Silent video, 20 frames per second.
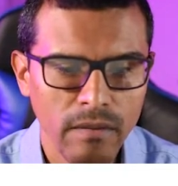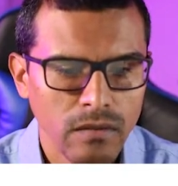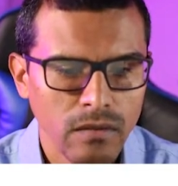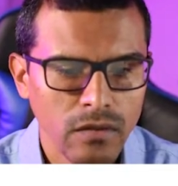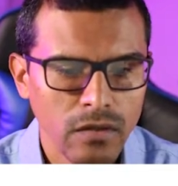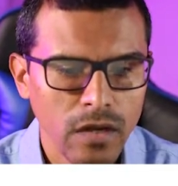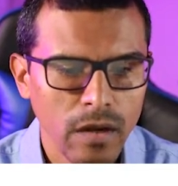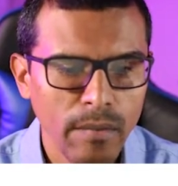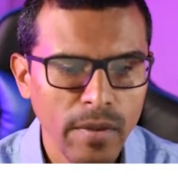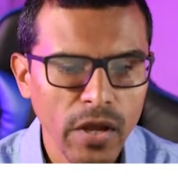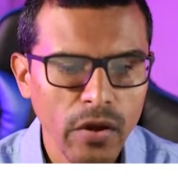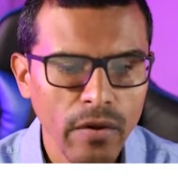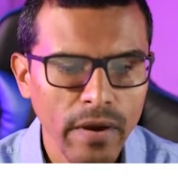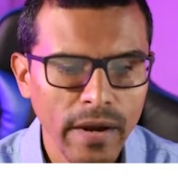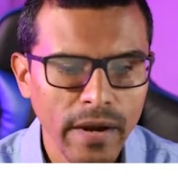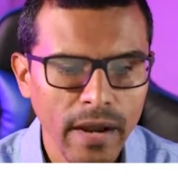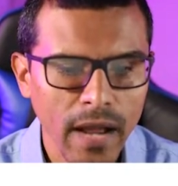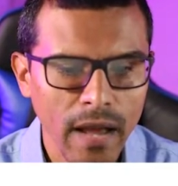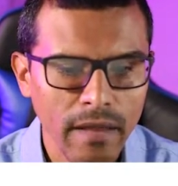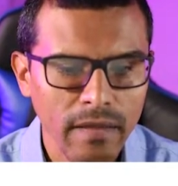So let me go ahead
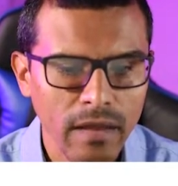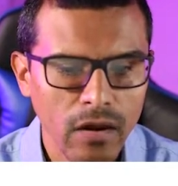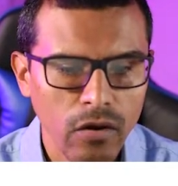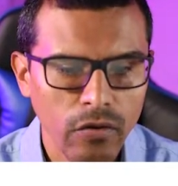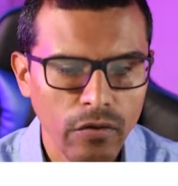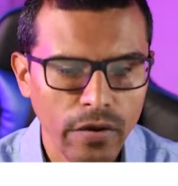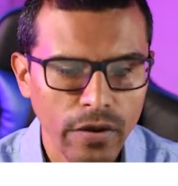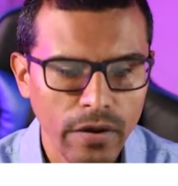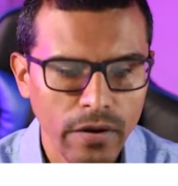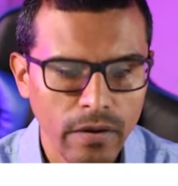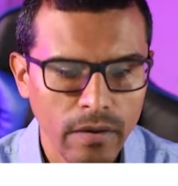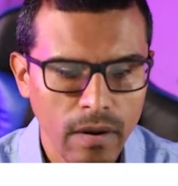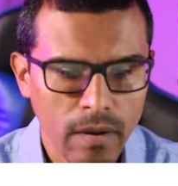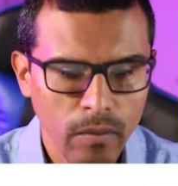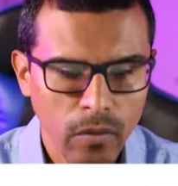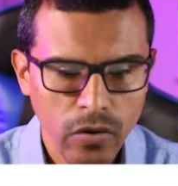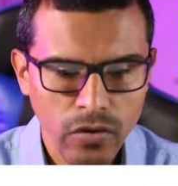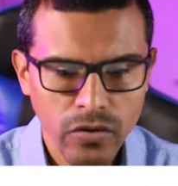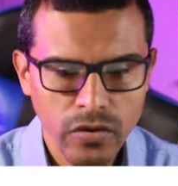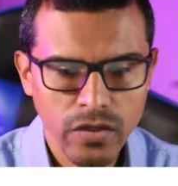and add that over here.
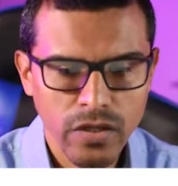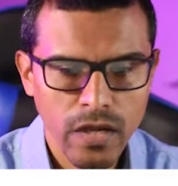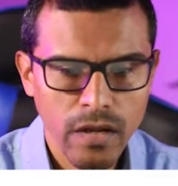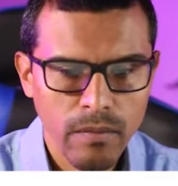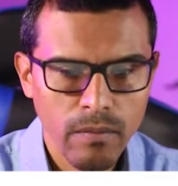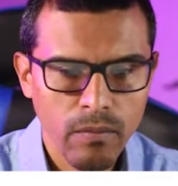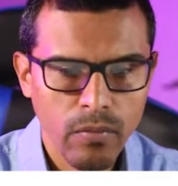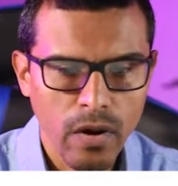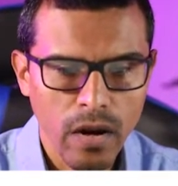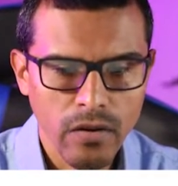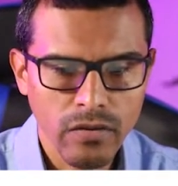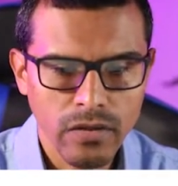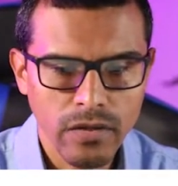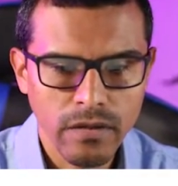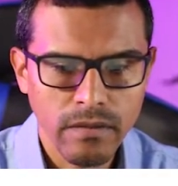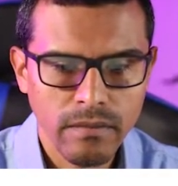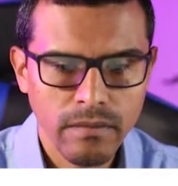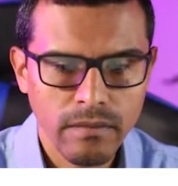I'm going to say browser.